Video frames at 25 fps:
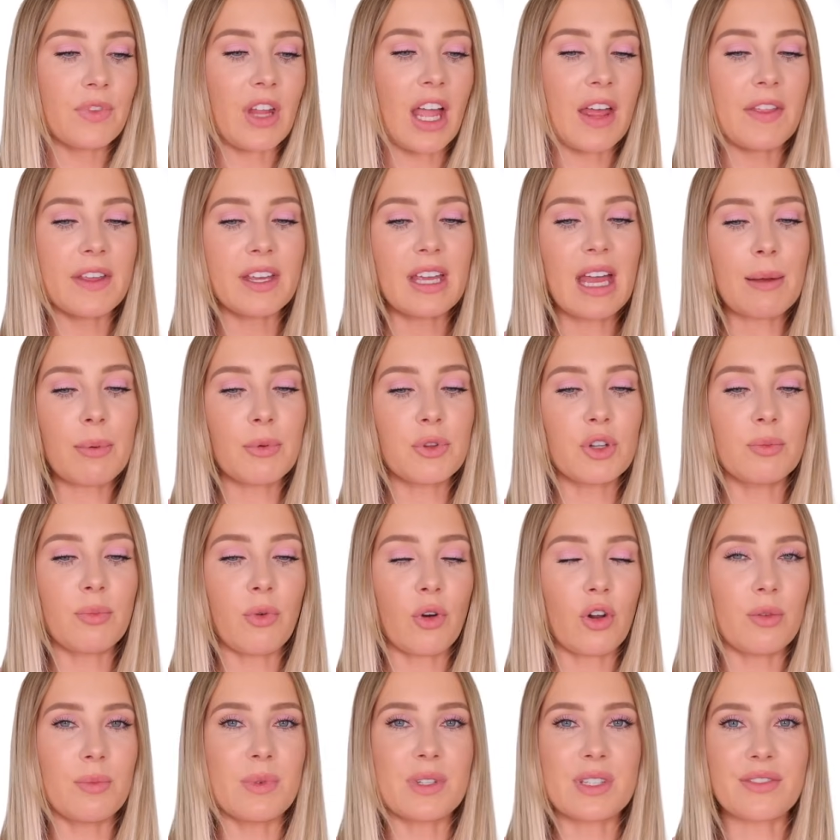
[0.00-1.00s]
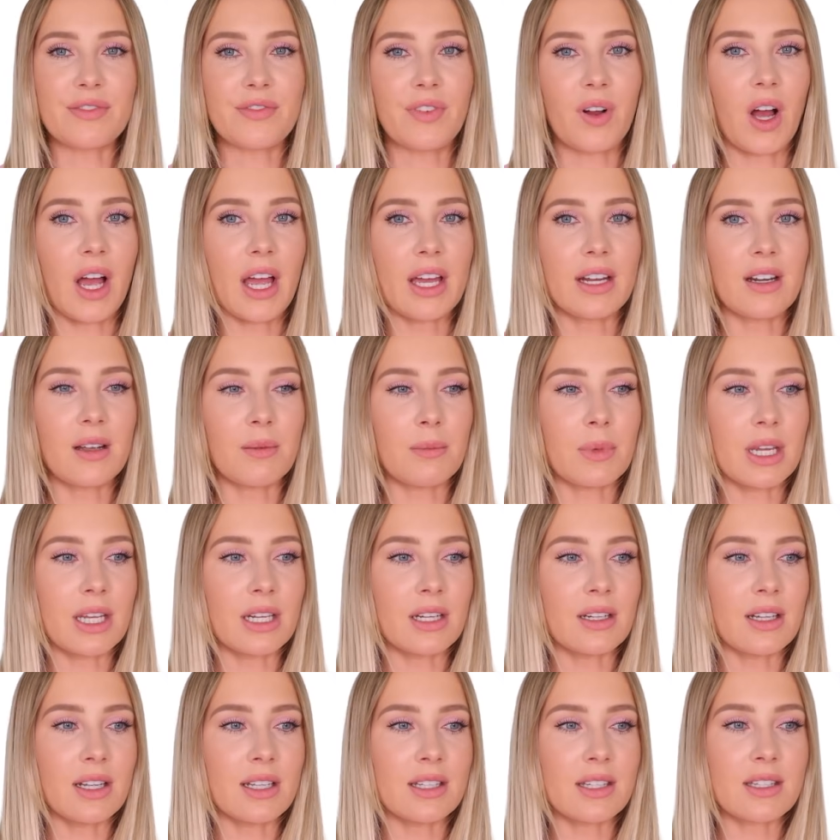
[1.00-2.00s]
And the gap on the bottom is fine. I
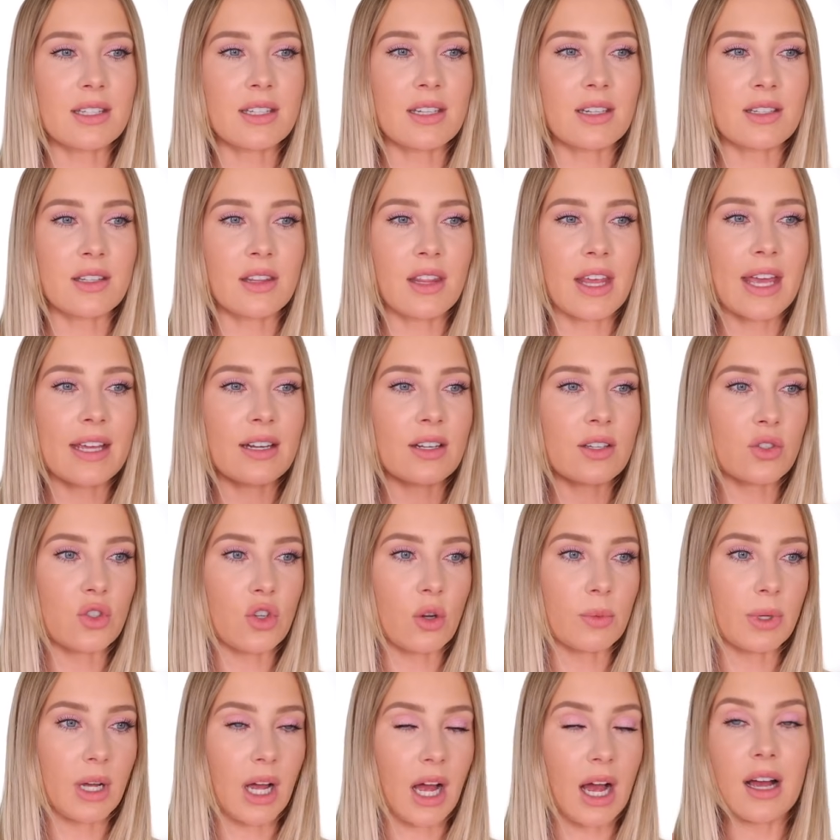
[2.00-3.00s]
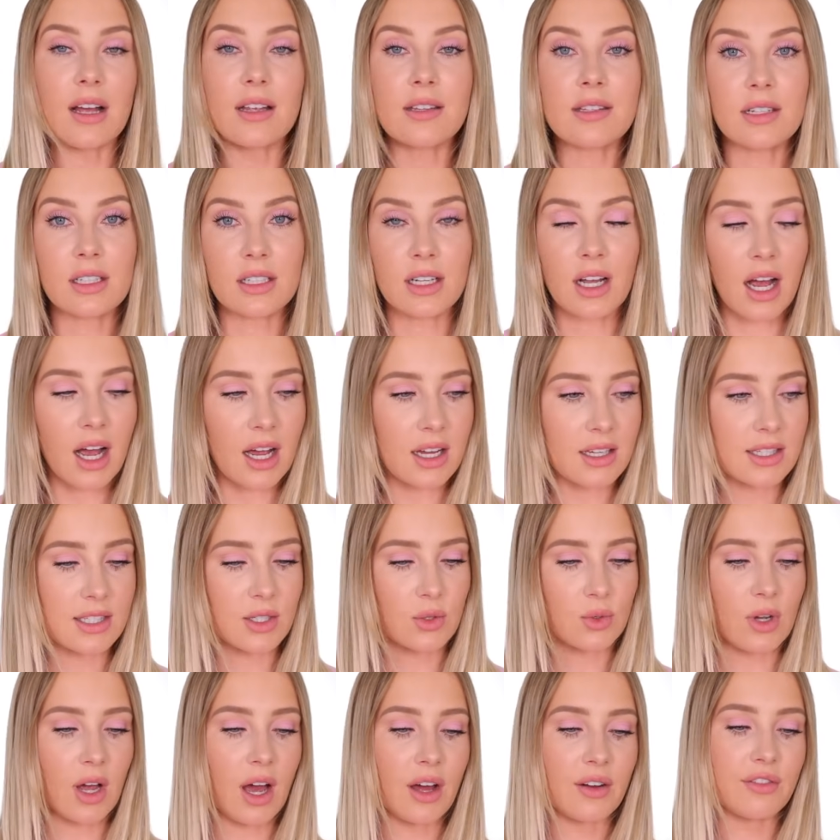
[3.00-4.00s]
mean, it's just there to stop cars, and a car
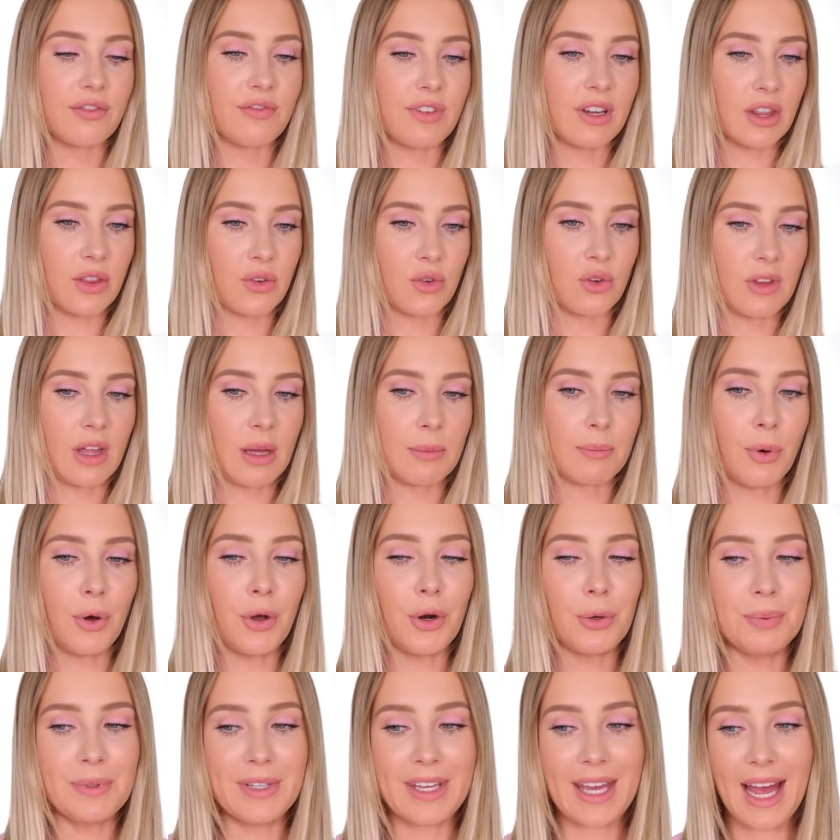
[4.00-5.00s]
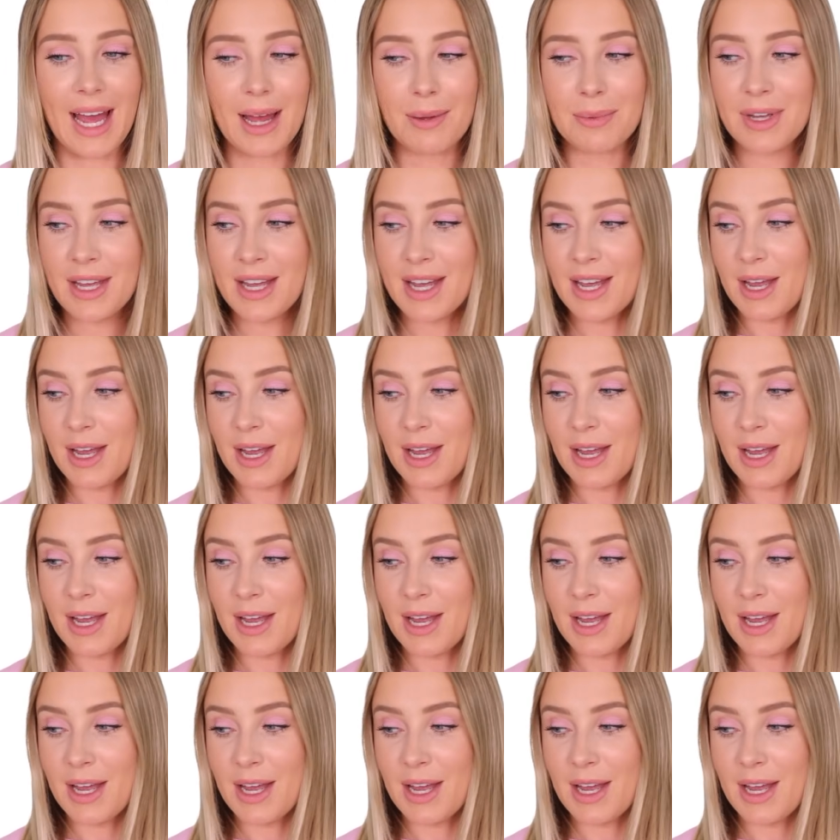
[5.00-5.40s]
still can't fit through that bottom gap.